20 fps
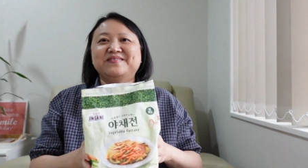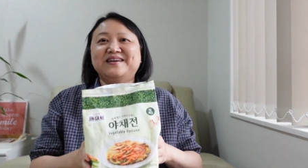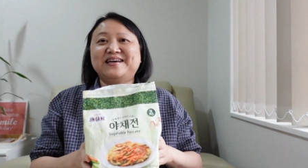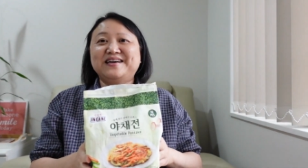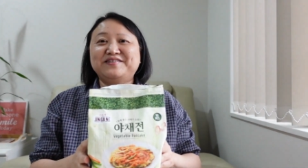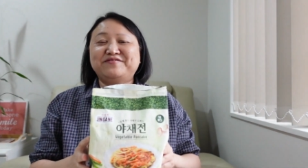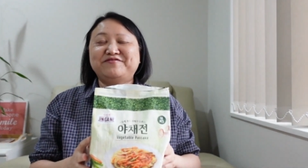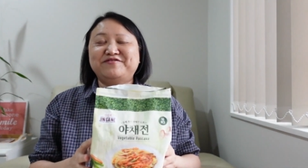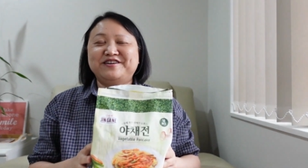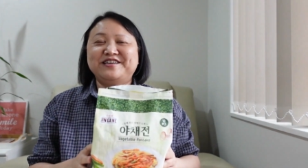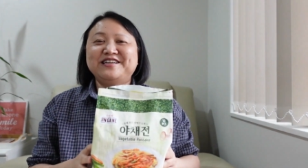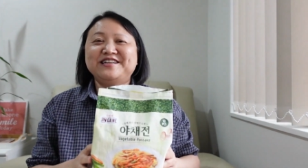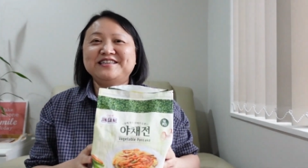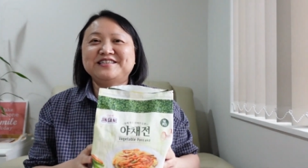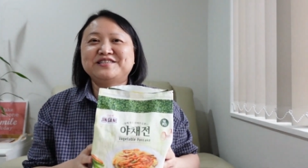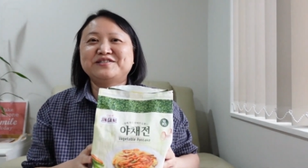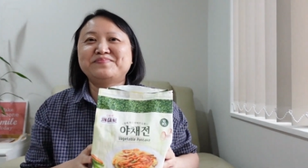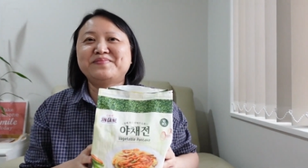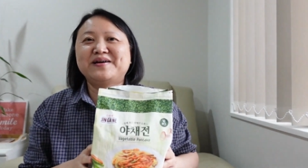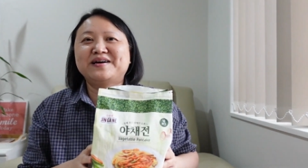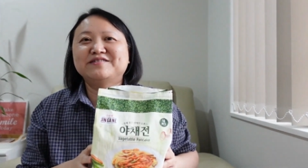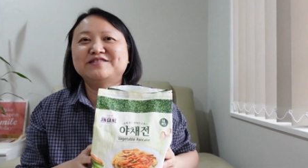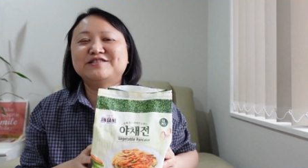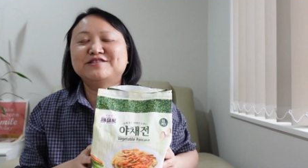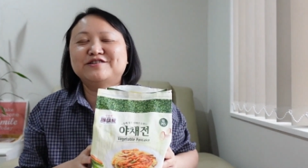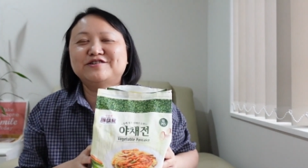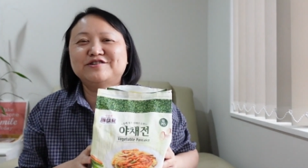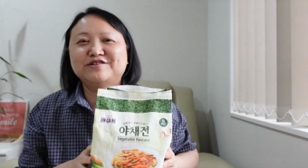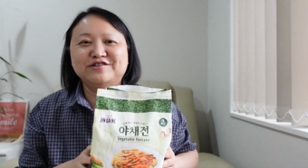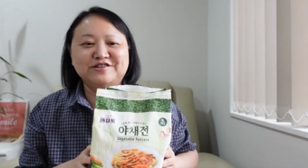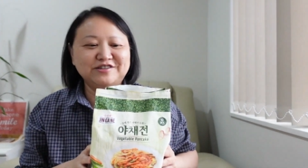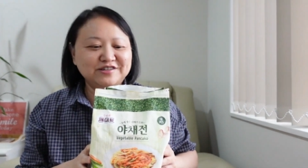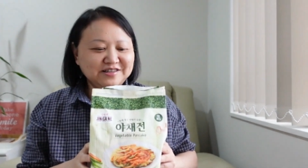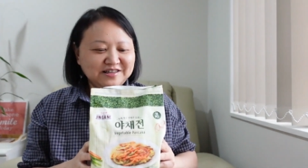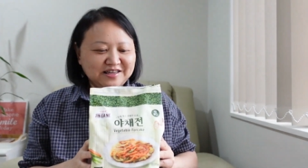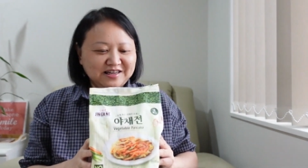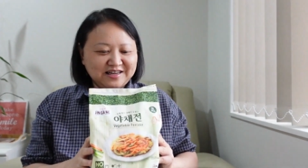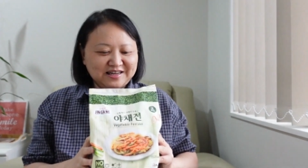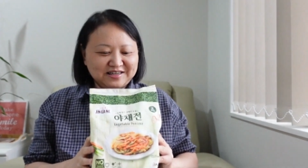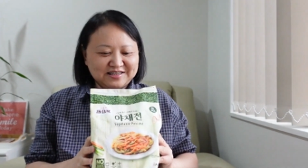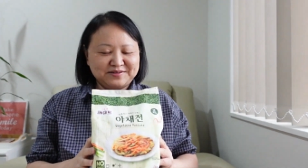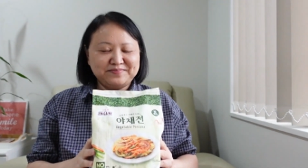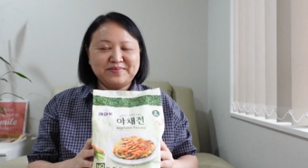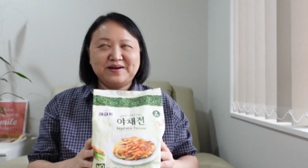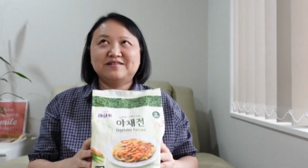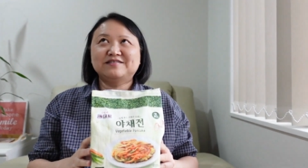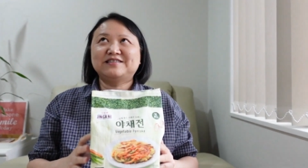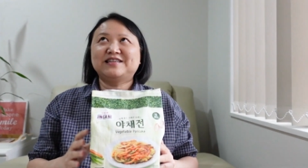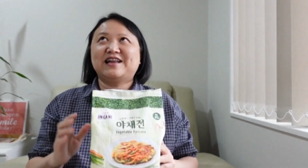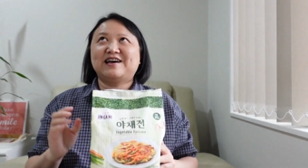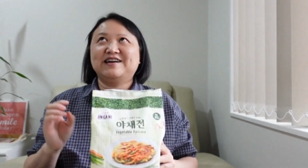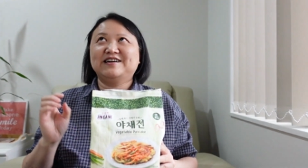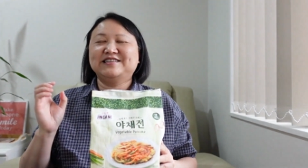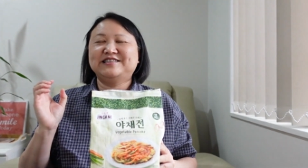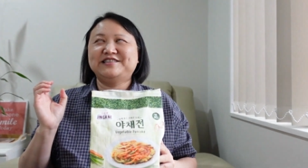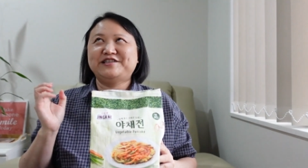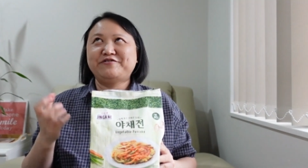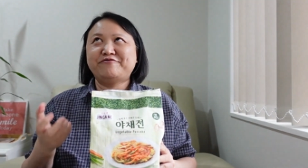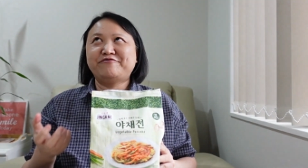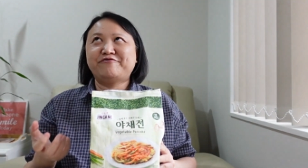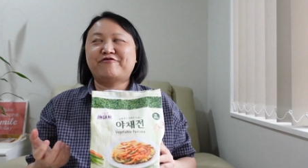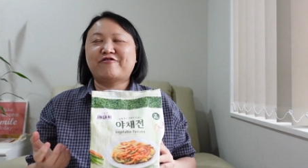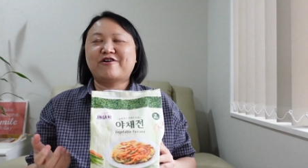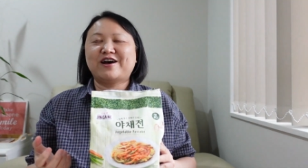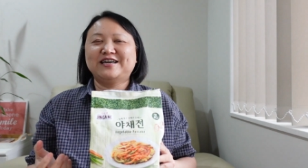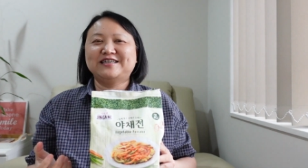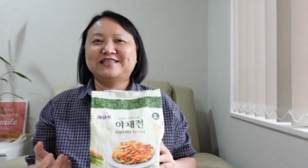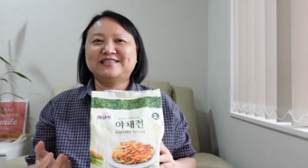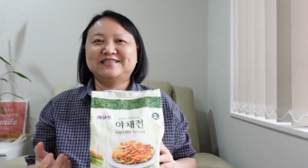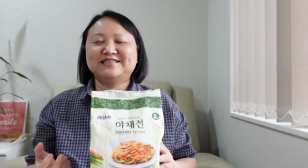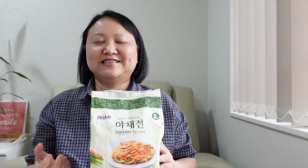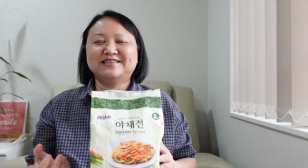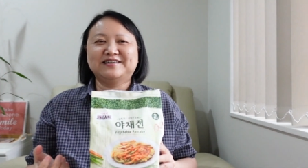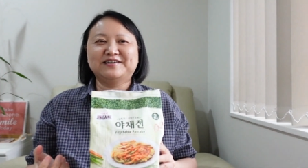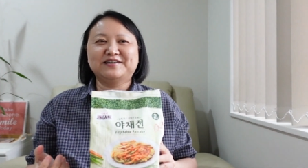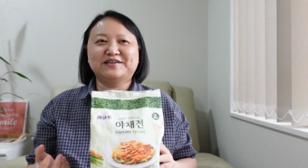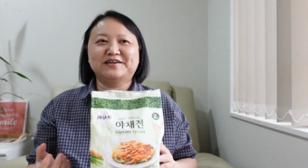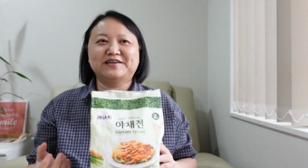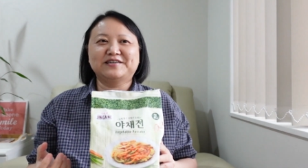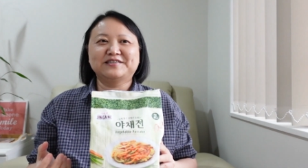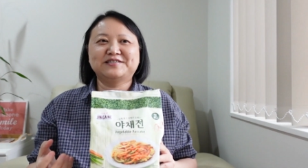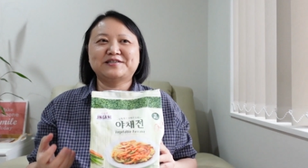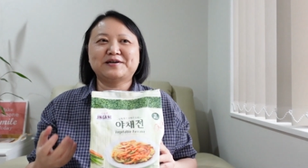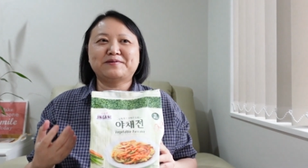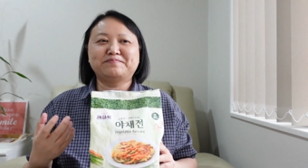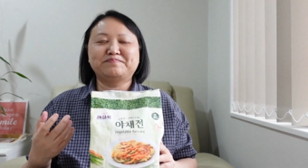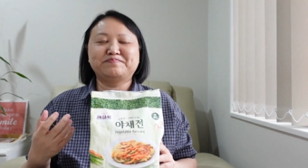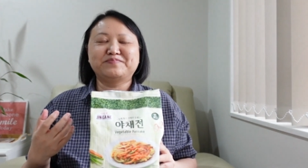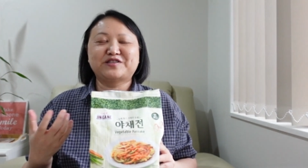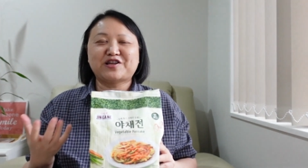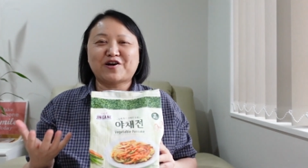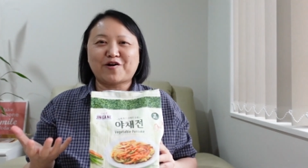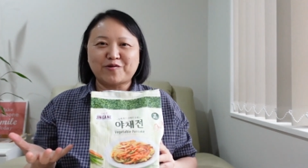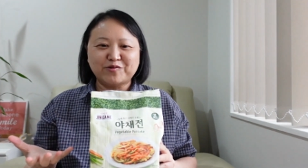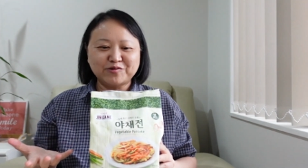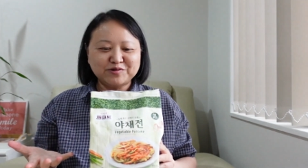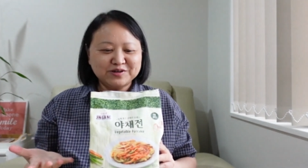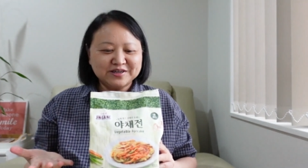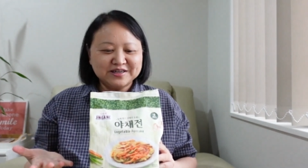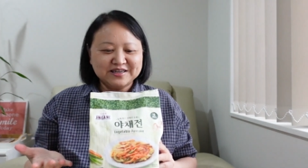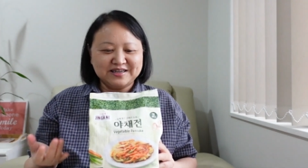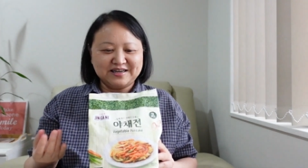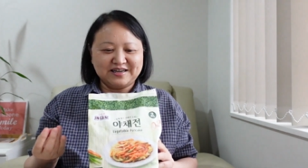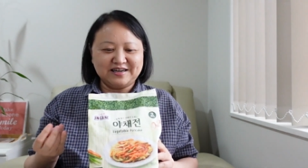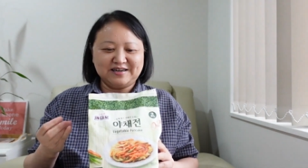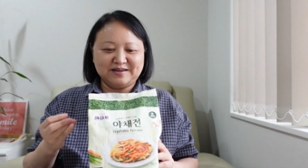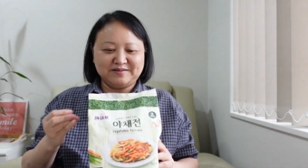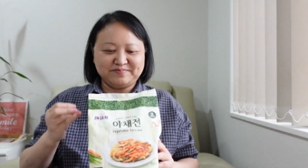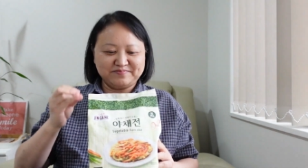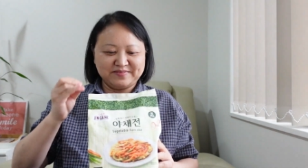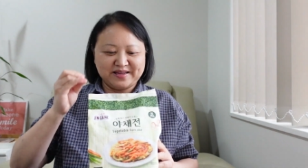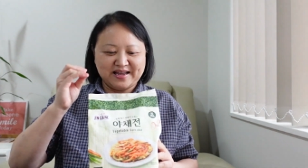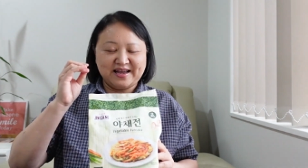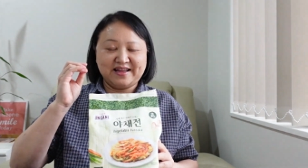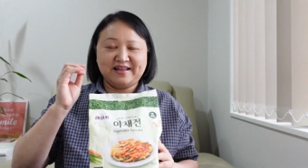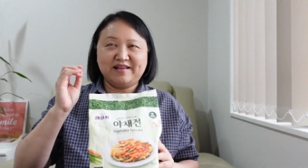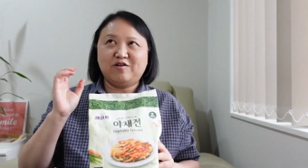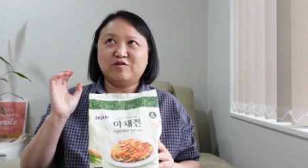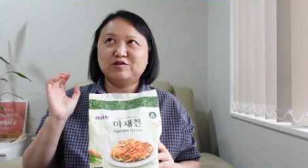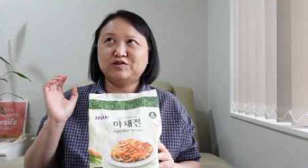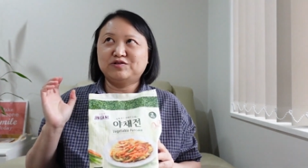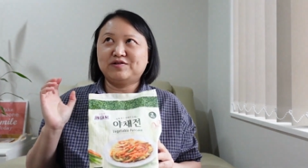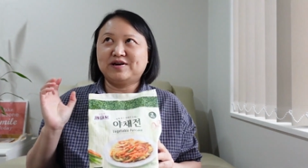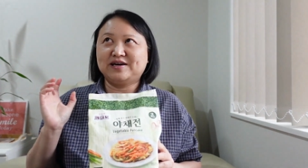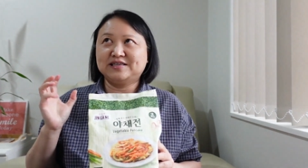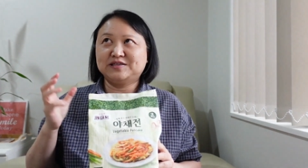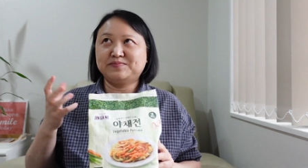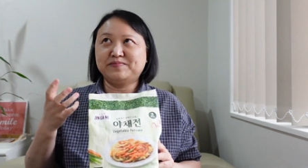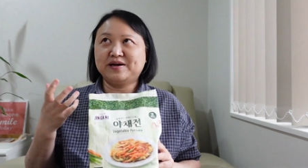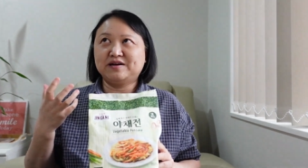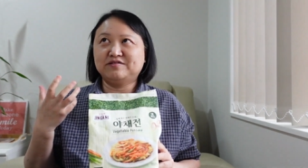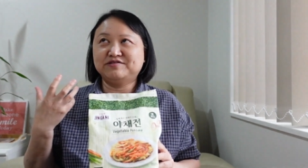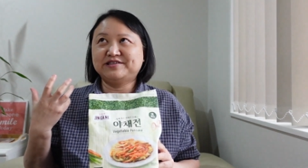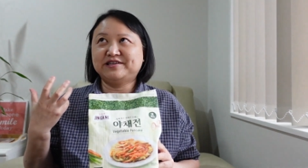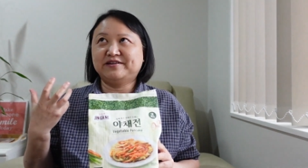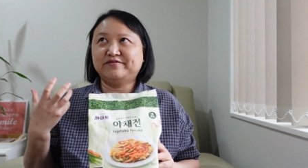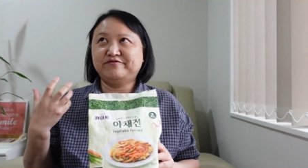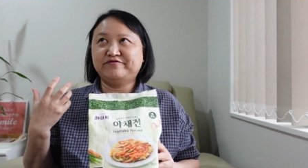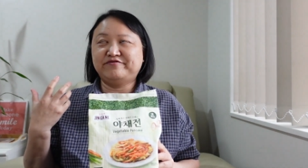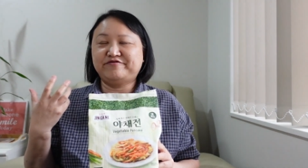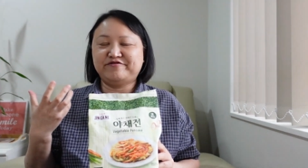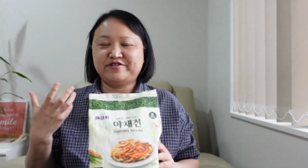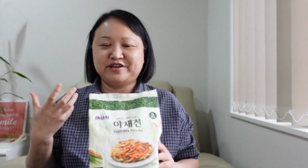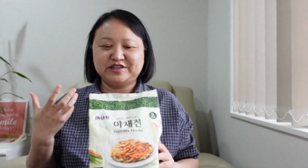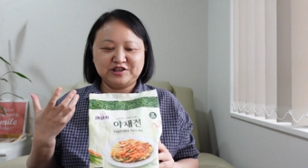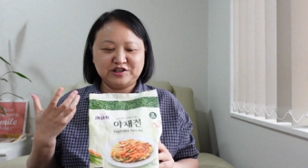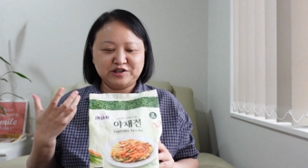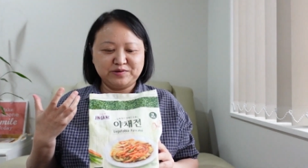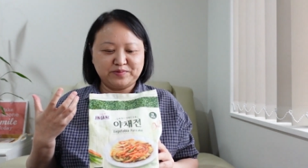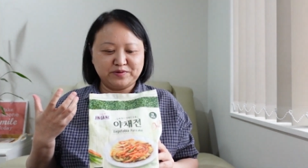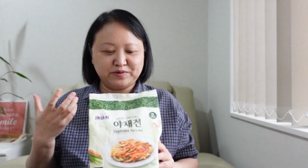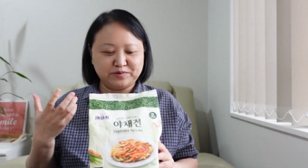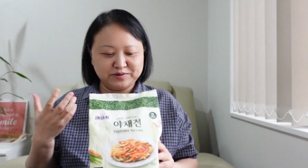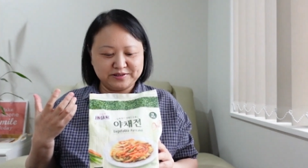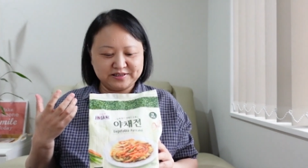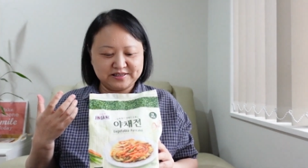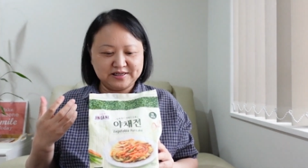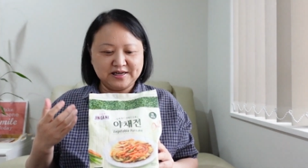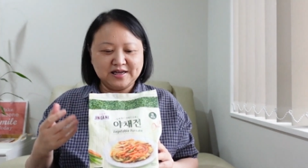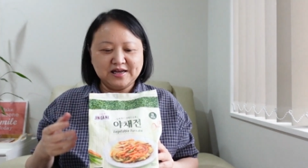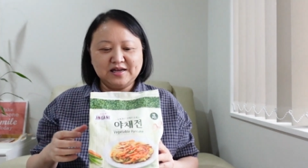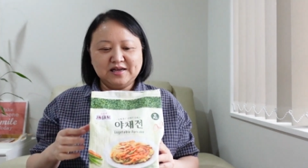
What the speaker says: It really smells good. Smells like deep fried some dough, and also I smell some vegetables.